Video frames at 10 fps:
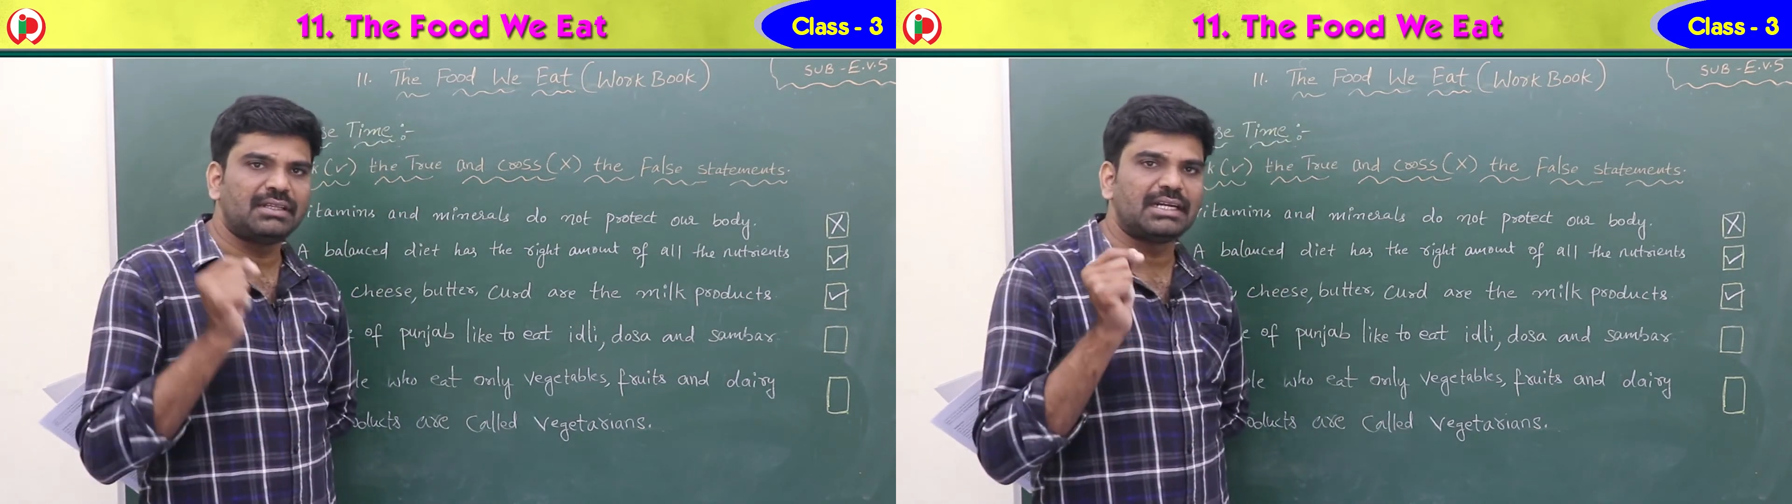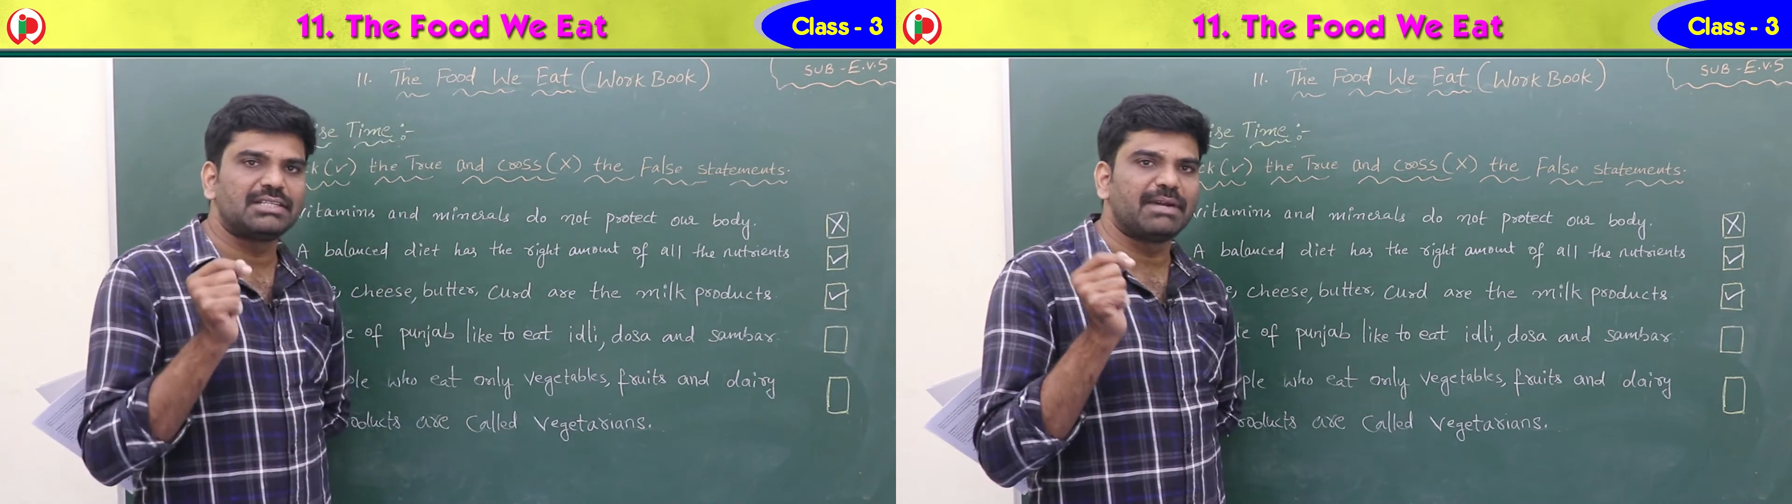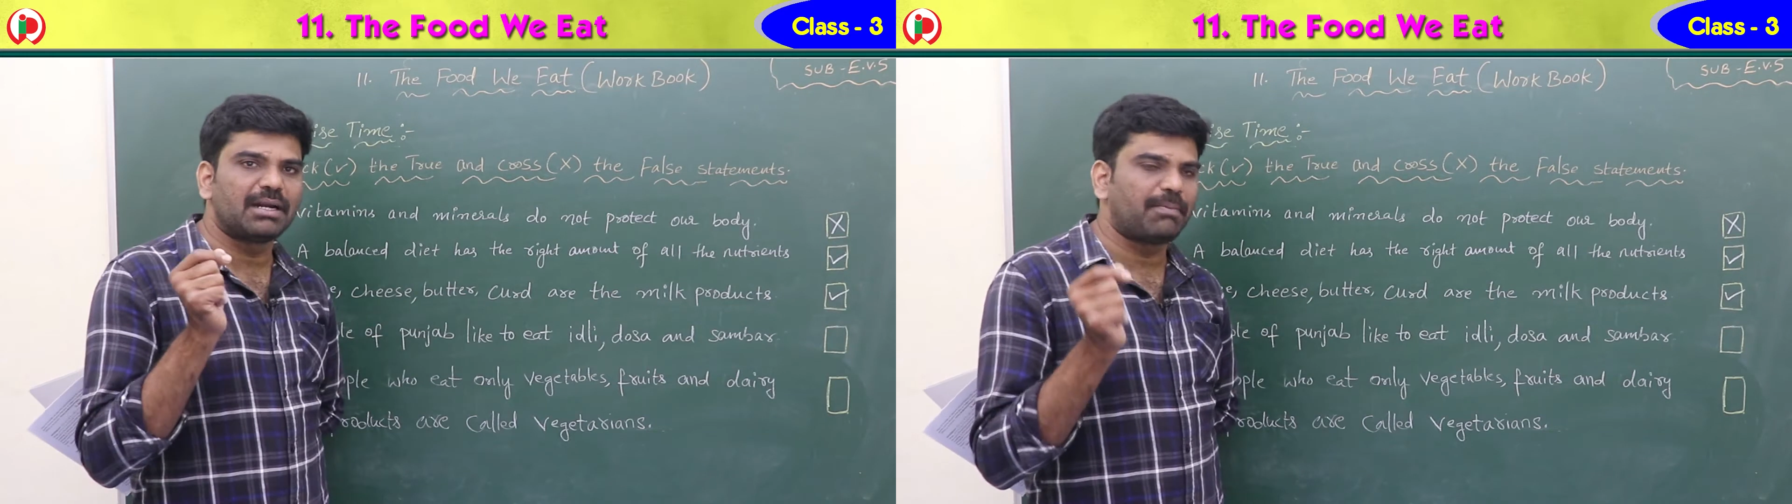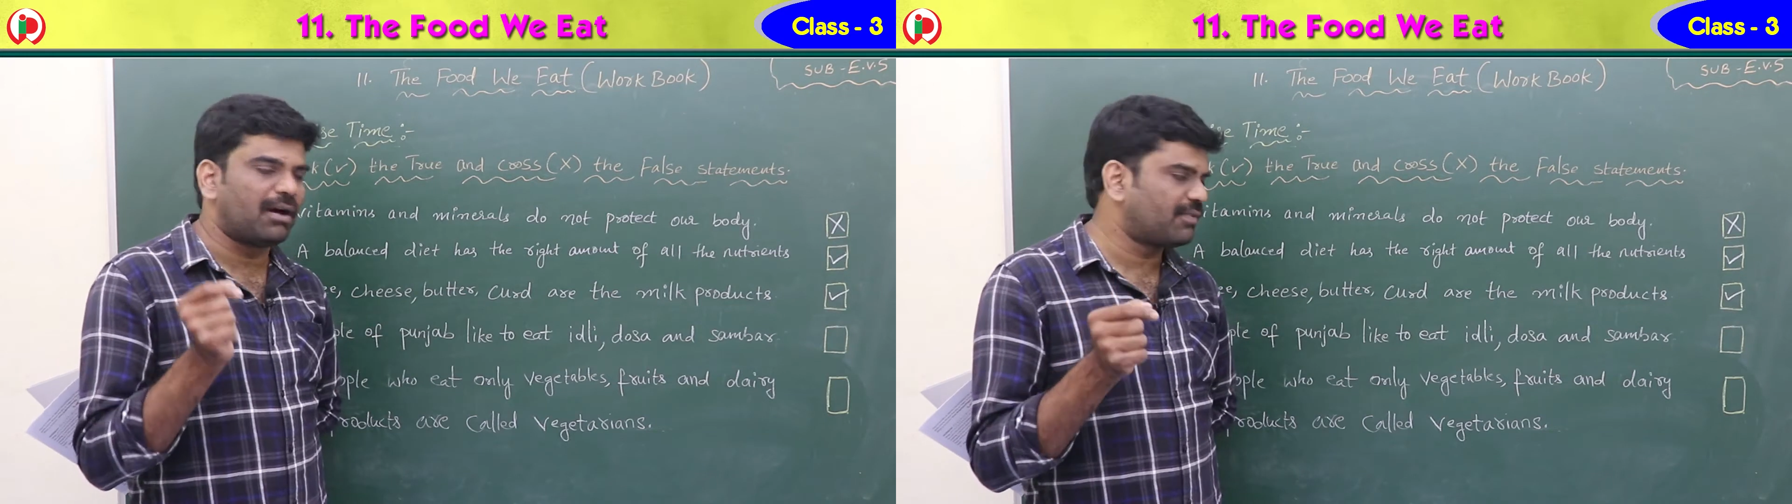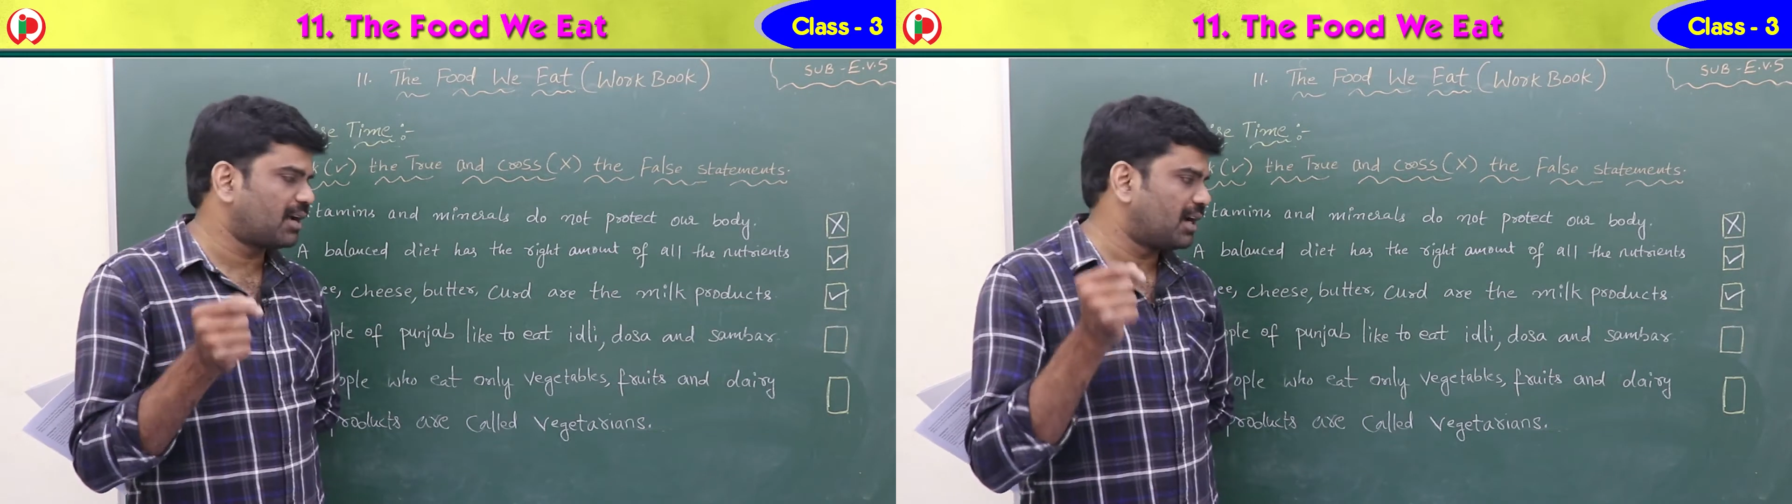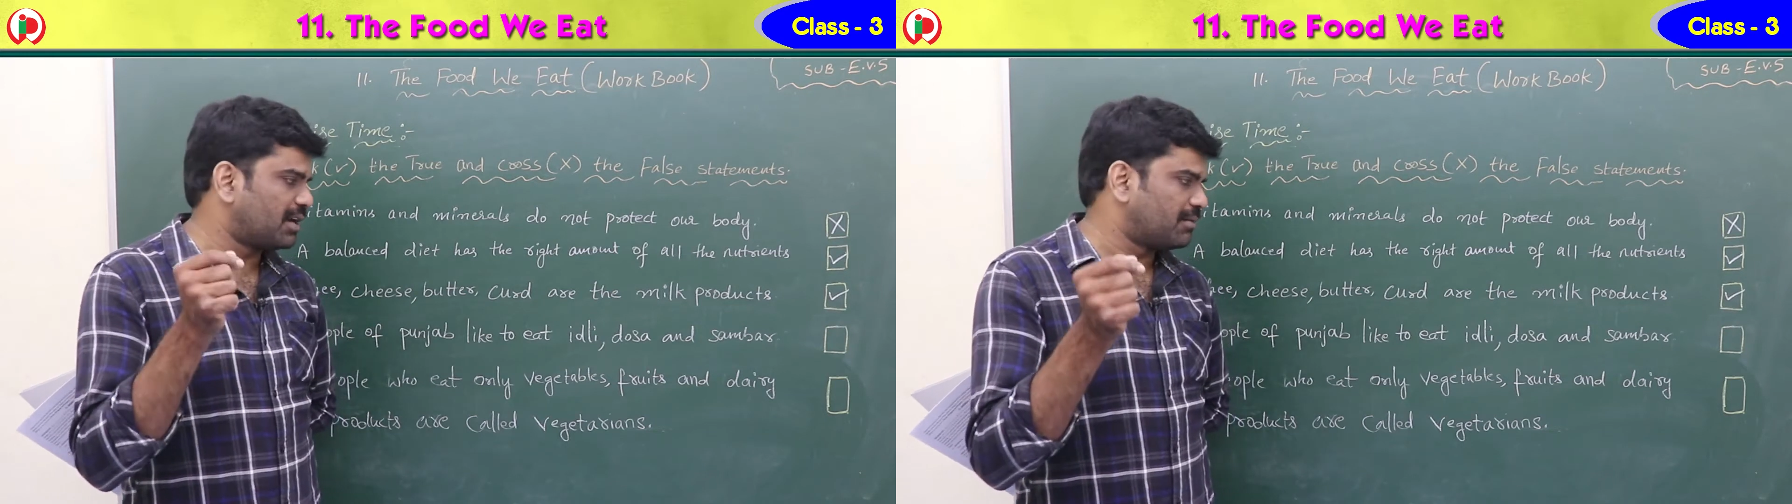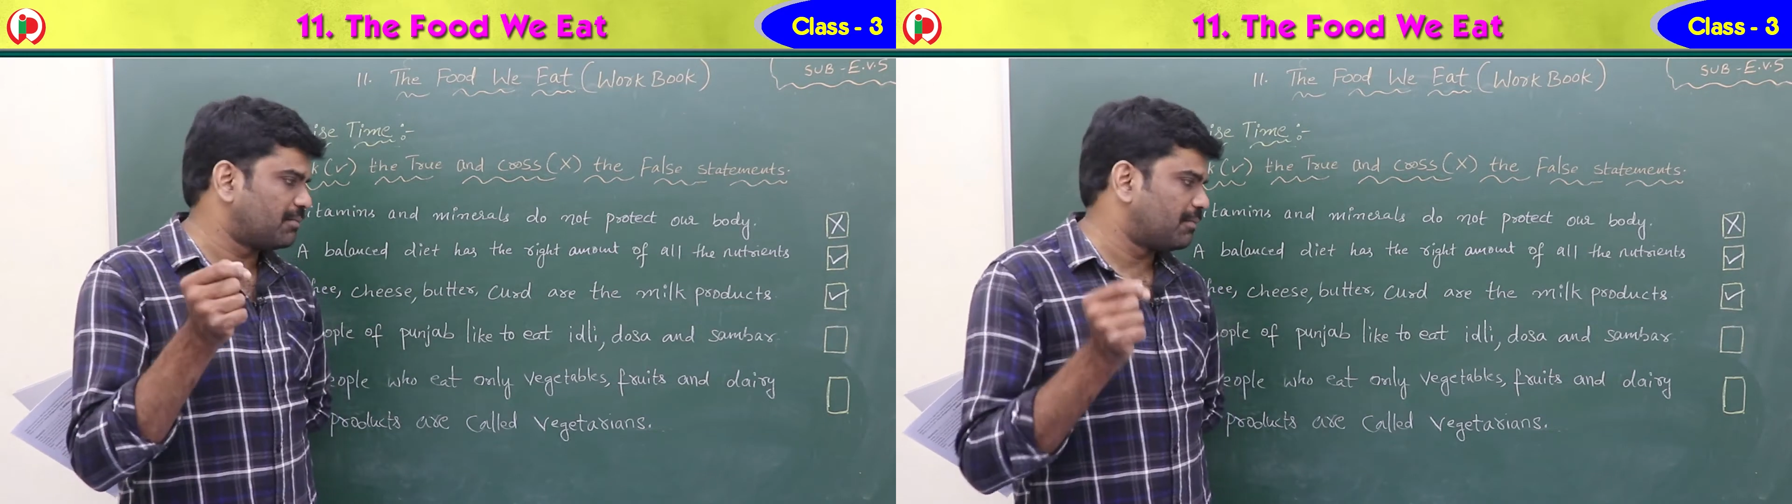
that is made up of corn